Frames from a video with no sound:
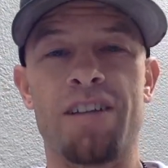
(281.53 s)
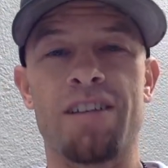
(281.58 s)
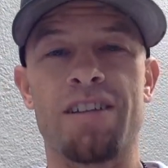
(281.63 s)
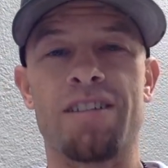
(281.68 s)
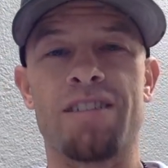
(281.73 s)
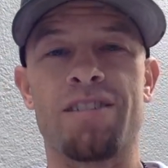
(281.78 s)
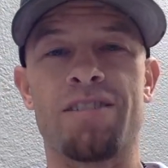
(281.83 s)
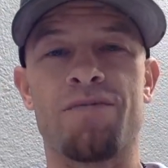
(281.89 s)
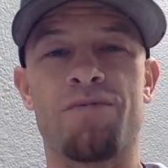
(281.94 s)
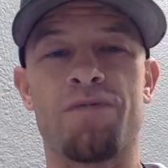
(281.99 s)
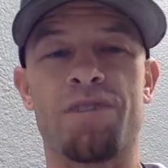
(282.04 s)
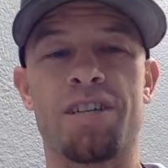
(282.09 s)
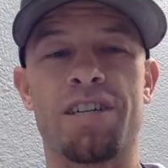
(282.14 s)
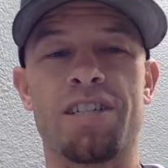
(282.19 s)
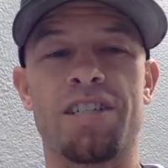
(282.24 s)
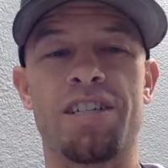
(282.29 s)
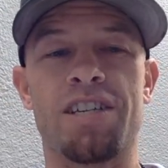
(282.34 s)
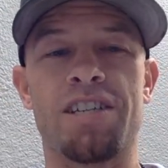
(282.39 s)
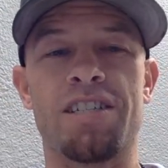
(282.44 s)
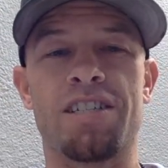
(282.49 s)
The one that
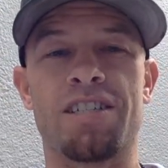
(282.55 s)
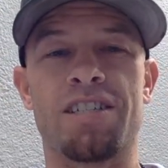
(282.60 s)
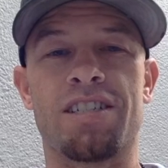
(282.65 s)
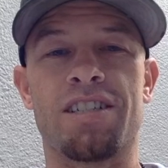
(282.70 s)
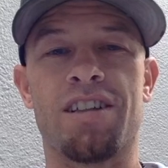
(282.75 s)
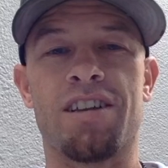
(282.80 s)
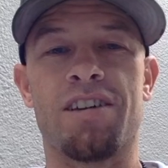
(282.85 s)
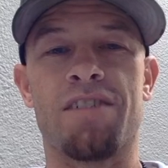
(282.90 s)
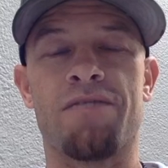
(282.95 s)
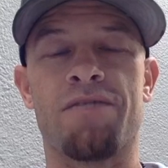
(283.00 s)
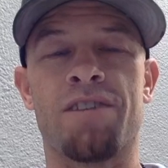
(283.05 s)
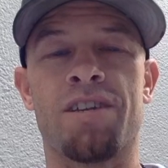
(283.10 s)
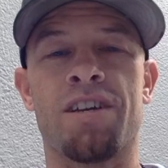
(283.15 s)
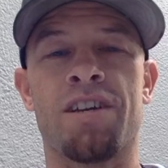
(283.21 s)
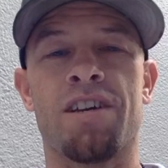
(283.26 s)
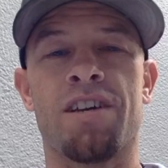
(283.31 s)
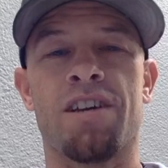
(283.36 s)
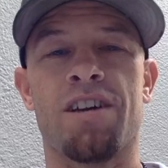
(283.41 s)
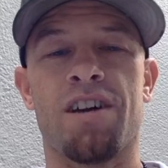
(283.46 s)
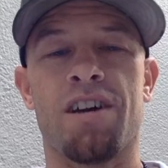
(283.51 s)
Jesus loved,
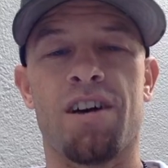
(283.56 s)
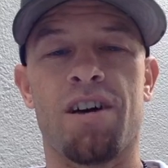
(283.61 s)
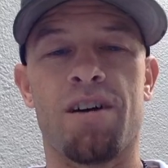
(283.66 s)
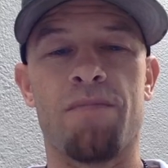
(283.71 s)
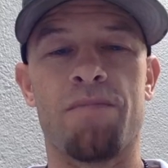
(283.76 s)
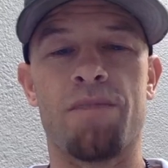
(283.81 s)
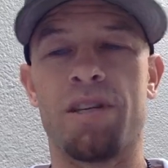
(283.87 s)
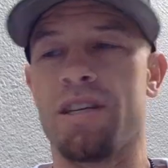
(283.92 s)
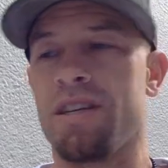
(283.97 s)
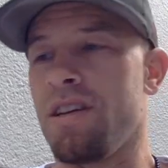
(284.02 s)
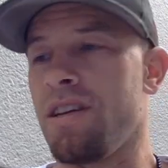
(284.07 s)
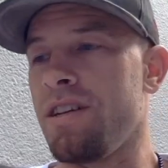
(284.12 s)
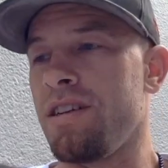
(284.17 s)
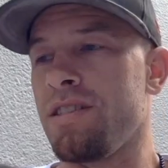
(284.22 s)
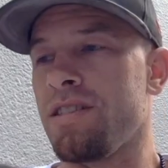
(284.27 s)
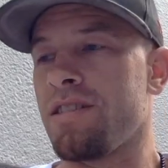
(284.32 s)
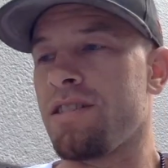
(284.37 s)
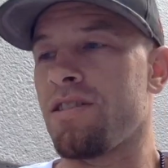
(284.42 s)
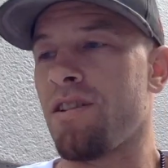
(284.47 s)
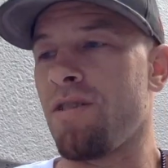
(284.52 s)
and
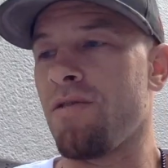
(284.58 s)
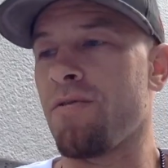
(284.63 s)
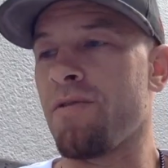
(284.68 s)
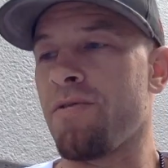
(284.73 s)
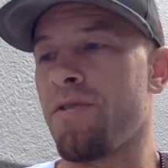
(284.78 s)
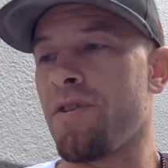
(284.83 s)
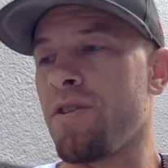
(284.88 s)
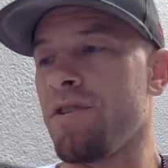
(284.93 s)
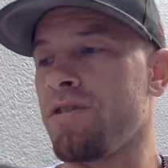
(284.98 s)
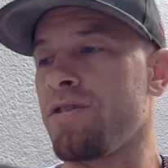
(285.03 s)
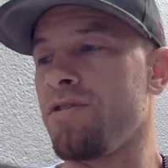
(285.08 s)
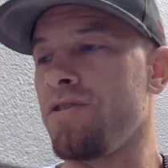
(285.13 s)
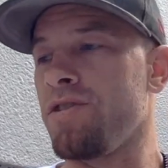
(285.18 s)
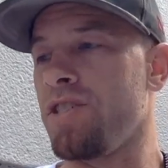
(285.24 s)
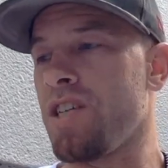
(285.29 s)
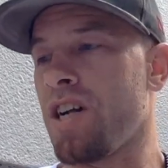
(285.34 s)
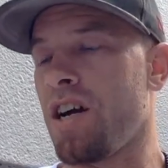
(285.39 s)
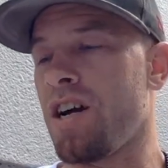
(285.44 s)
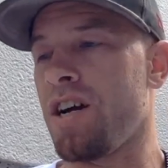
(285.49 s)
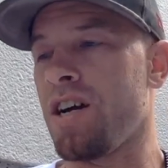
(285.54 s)
it's taught referring to
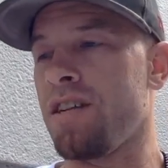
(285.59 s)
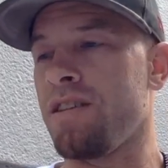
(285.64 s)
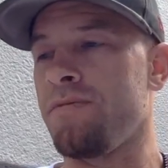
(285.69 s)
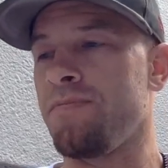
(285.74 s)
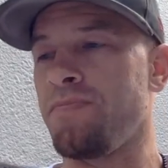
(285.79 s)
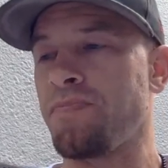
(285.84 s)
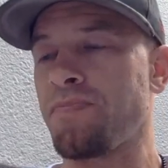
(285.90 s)
John.